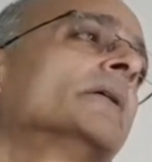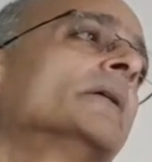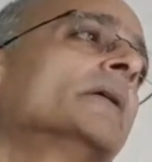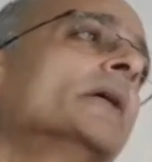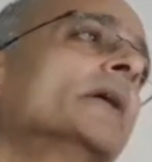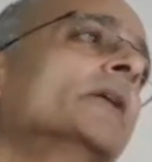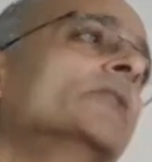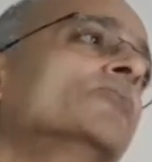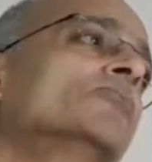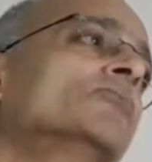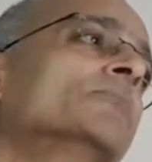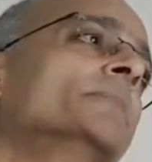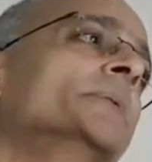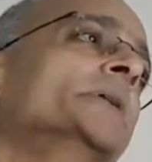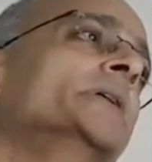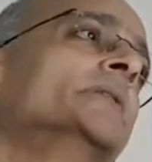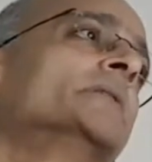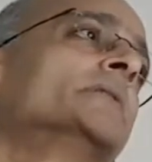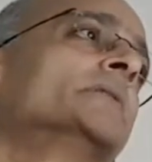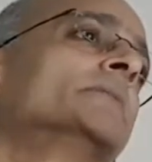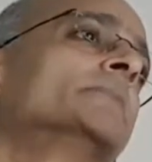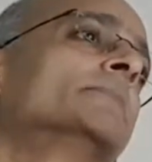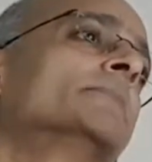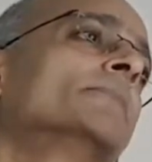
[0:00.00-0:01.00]
and repeat.
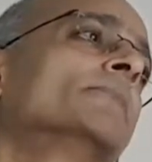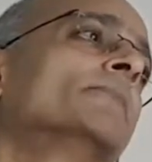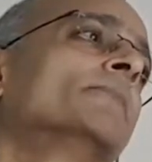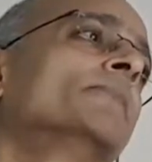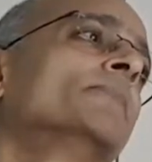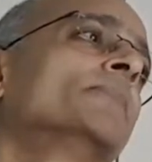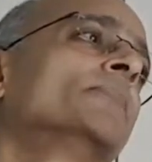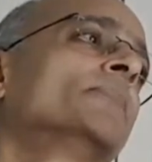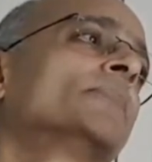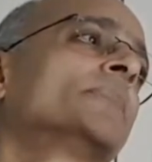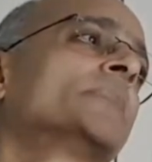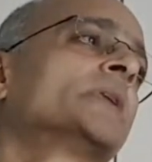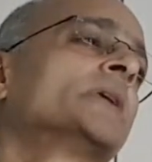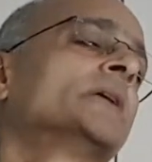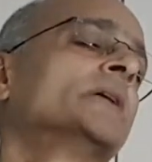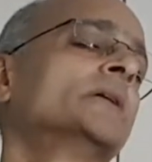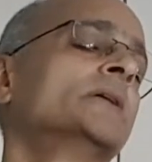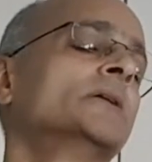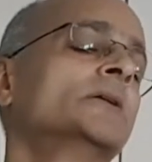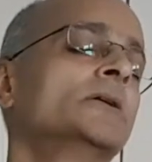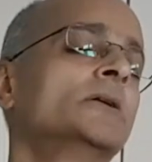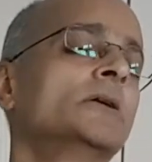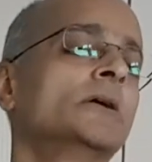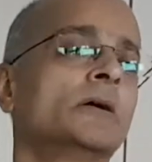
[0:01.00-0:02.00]

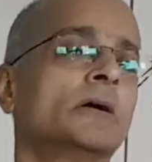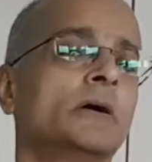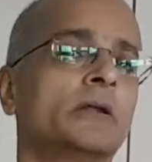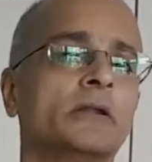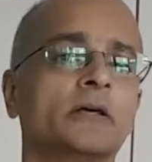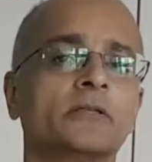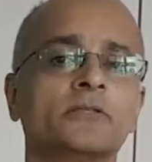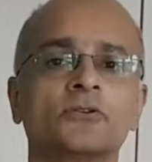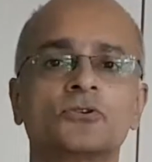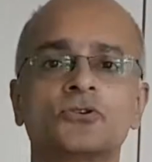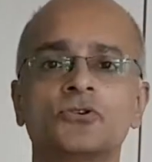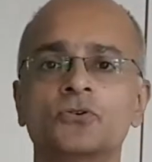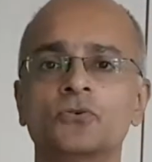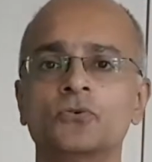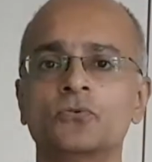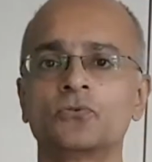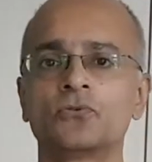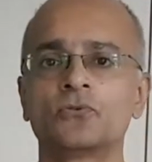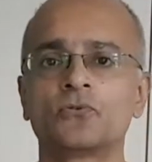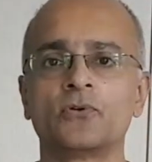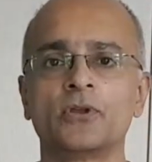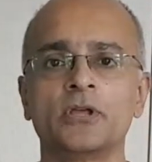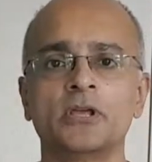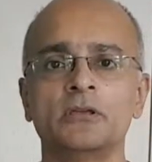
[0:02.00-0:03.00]
Another 2,
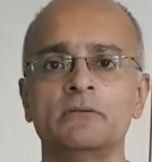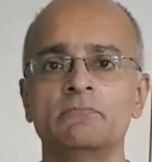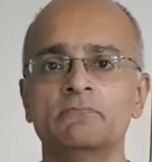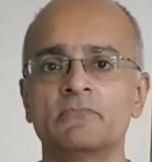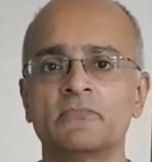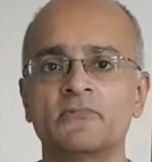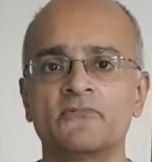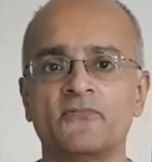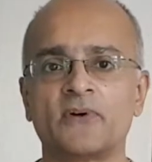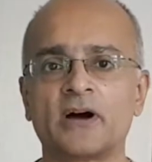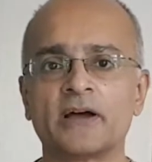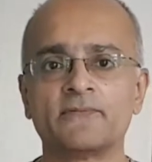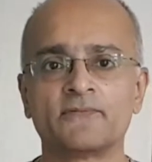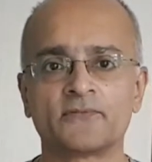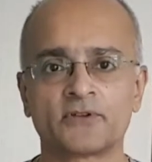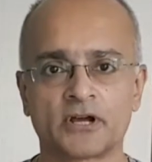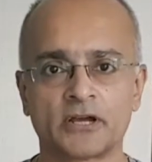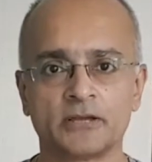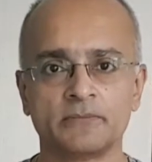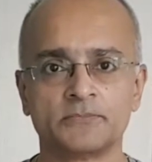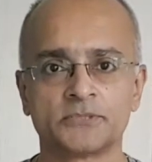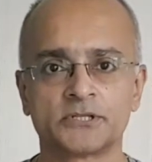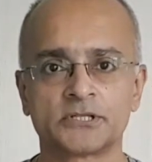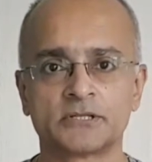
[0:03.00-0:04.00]
3, 5
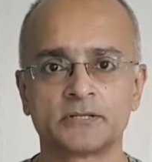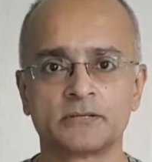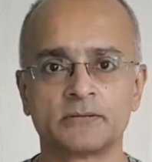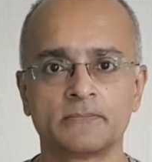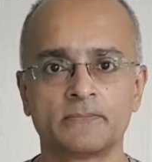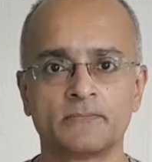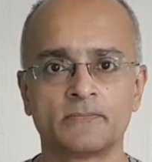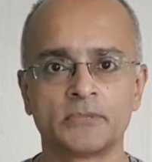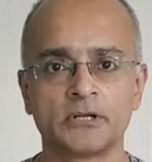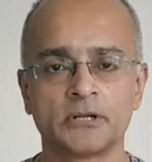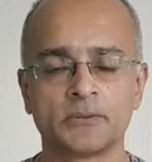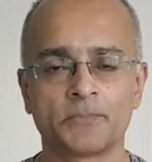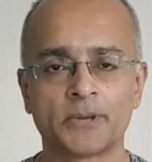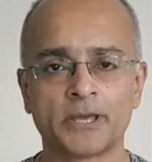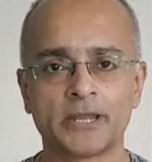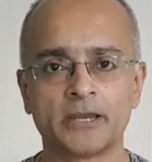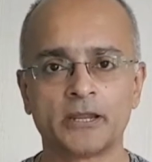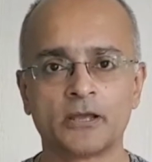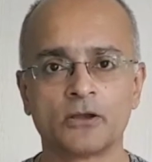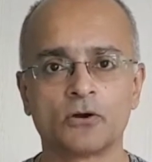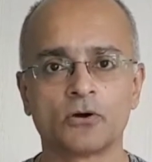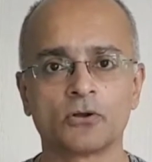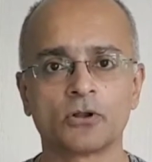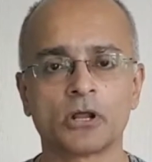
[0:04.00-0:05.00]
times,
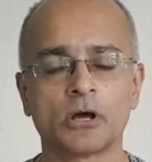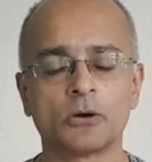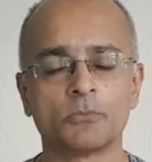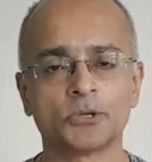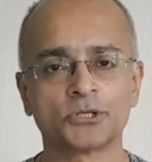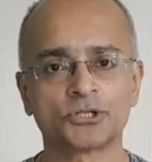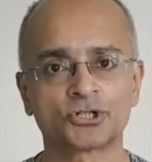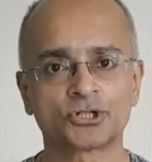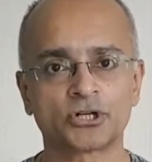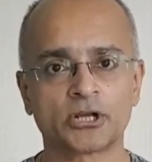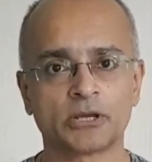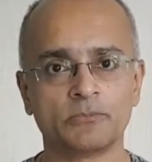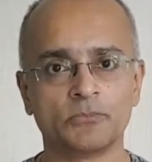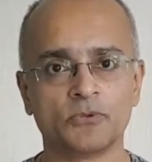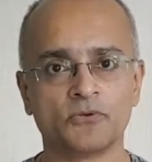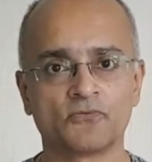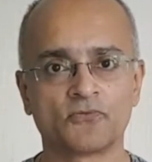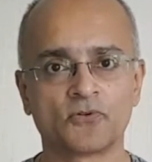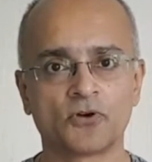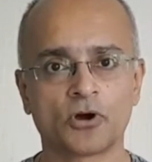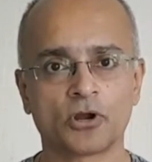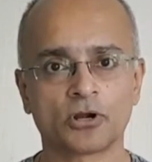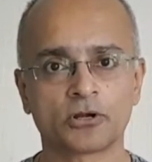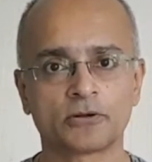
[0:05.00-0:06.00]
depending on how much time you've
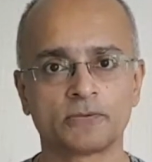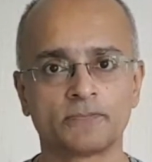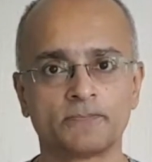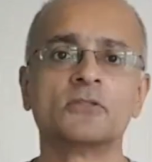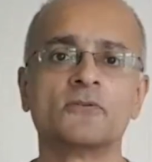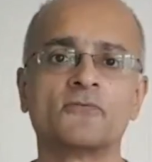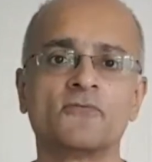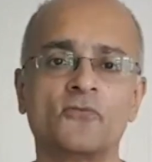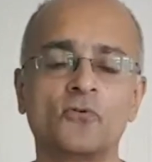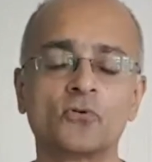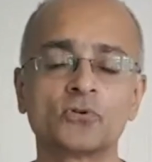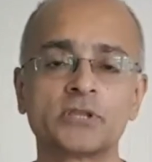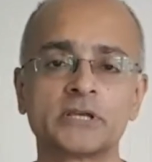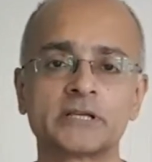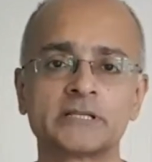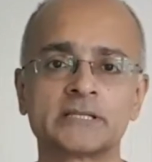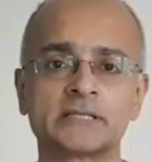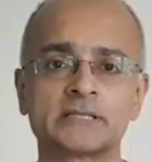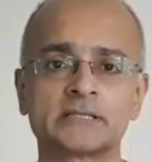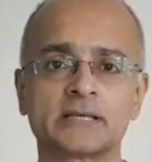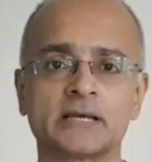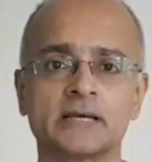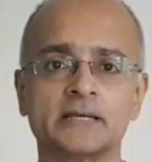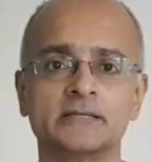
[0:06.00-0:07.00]
got. The fourth
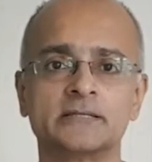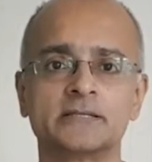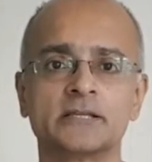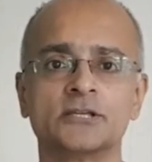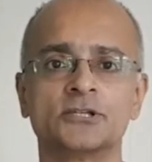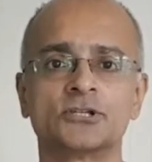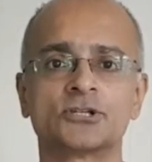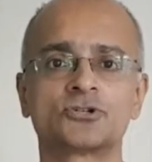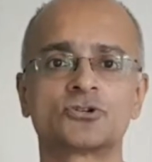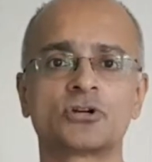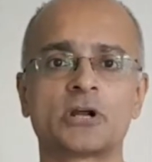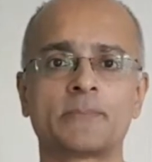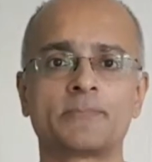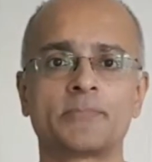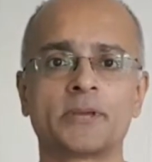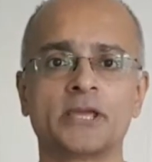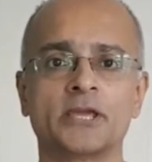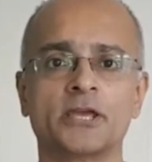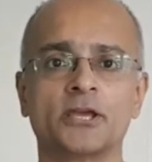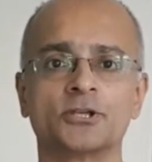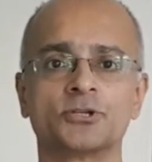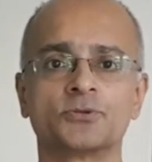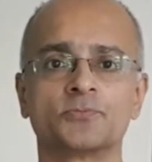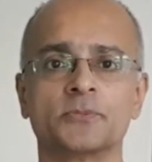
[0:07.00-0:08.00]
exercise is trap
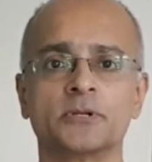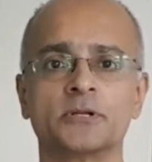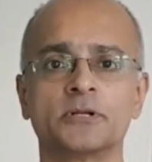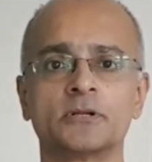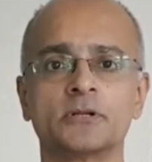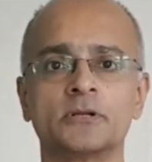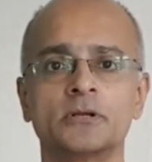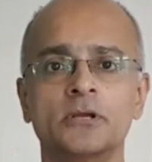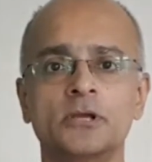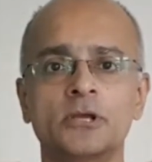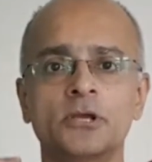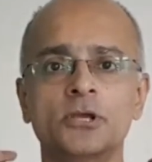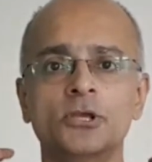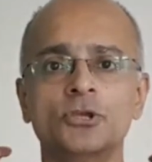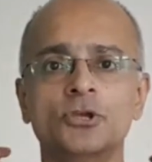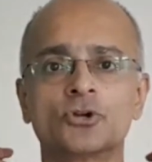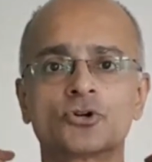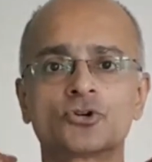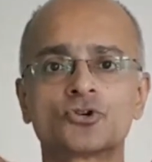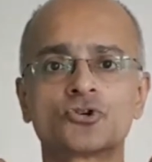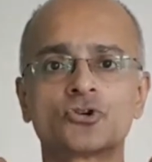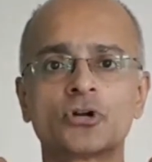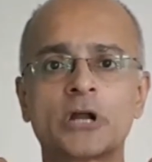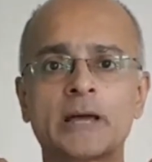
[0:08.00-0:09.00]
engagement. Your
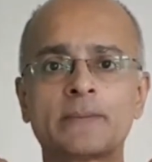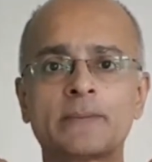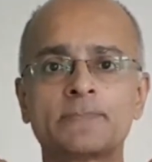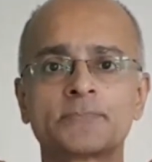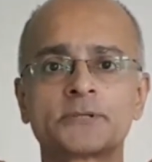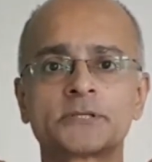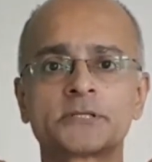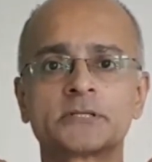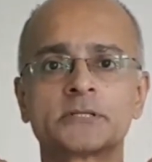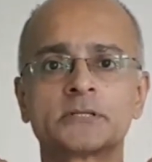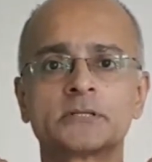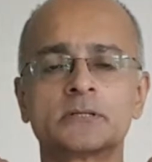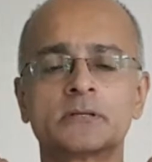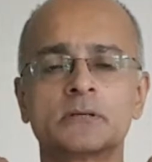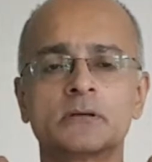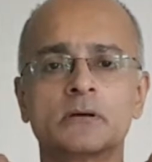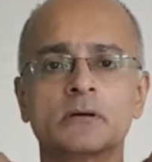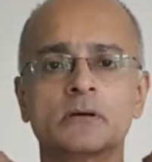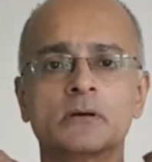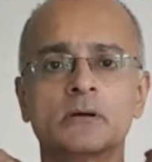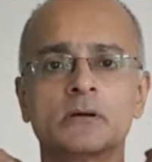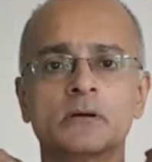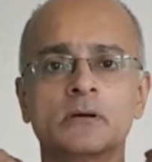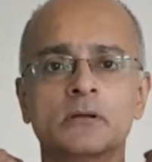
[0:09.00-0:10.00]
traps
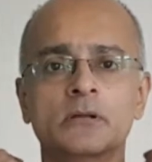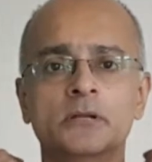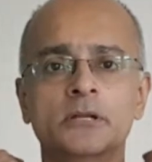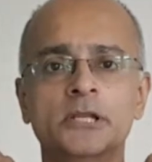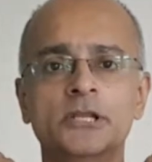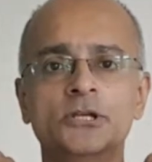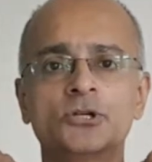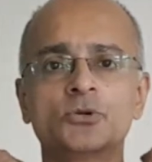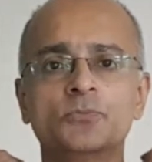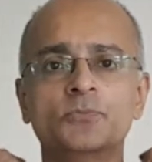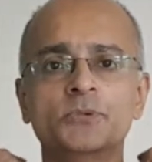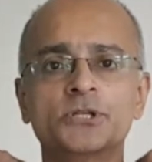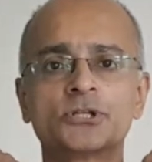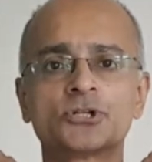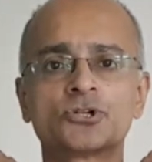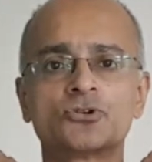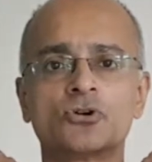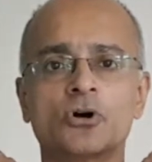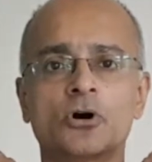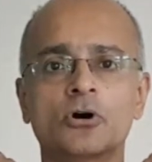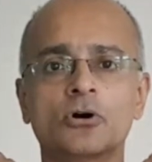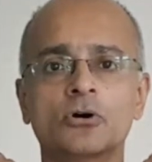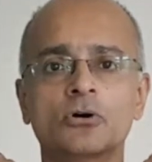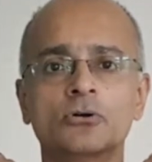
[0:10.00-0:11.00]
need to be
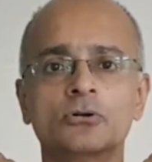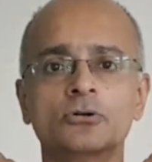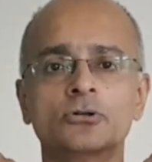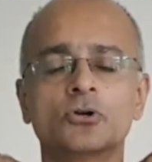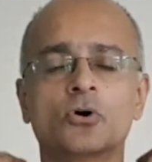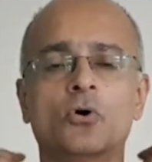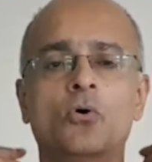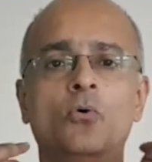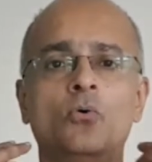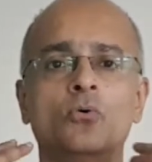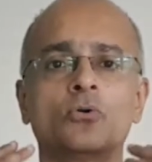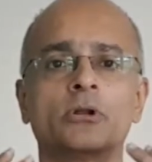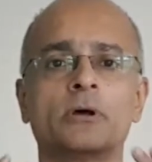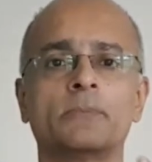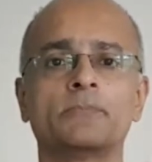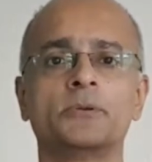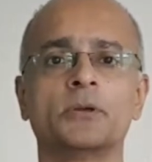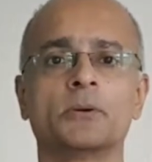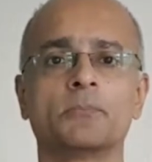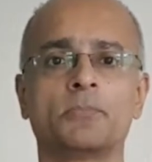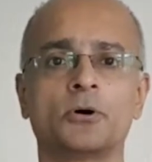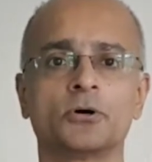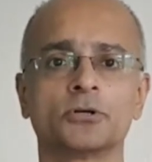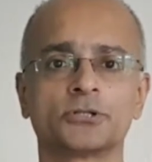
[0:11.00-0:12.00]
strong to hold up your
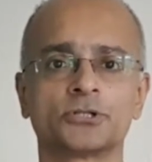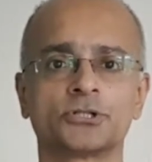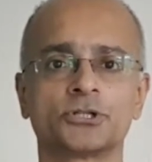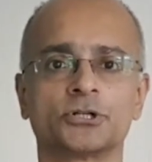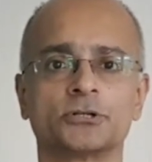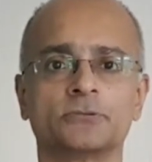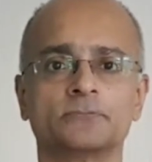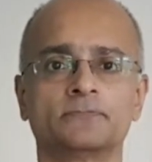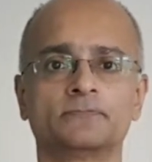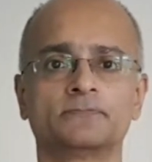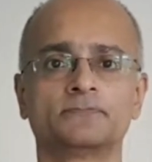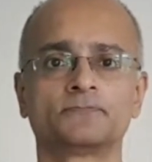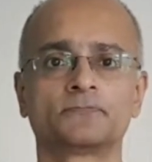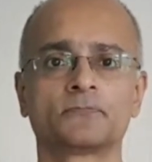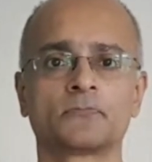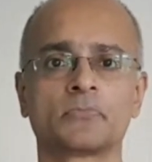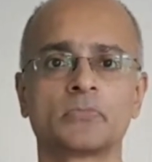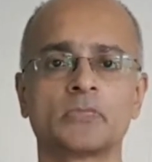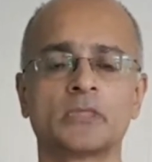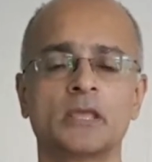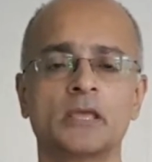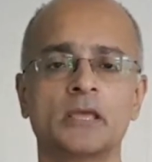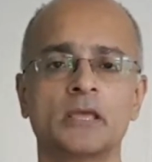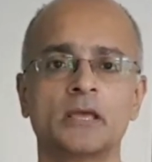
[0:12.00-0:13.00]
posture.
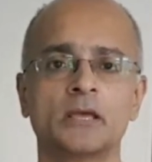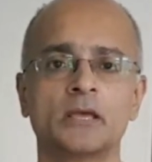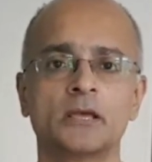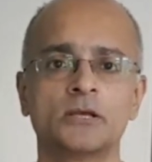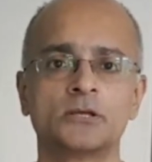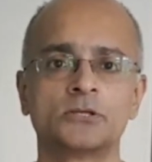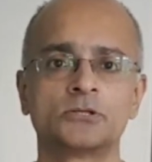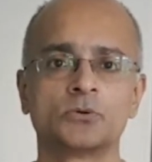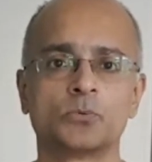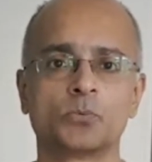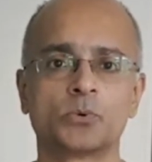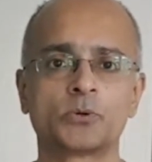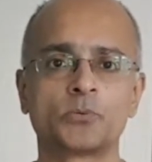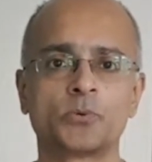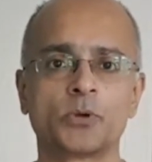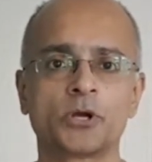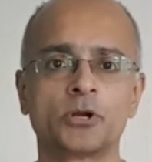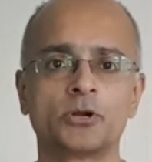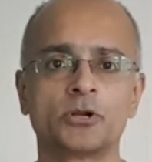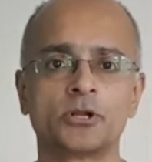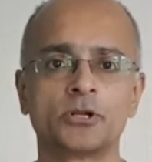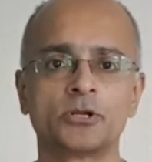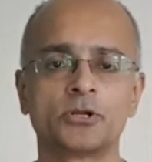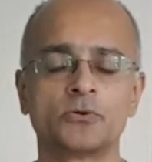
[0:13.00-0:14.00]
So what we're
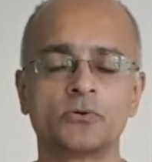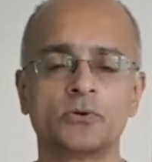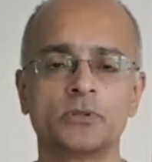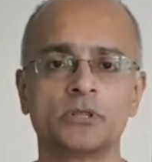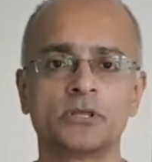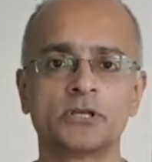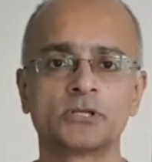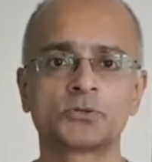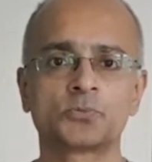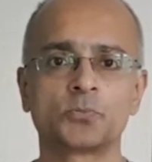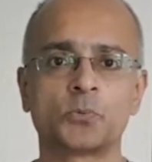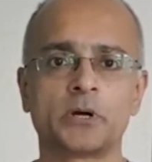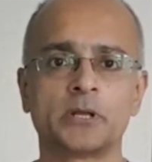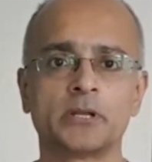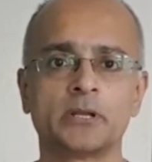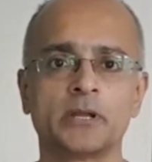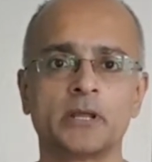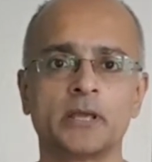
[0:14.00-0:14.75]
going to do in this one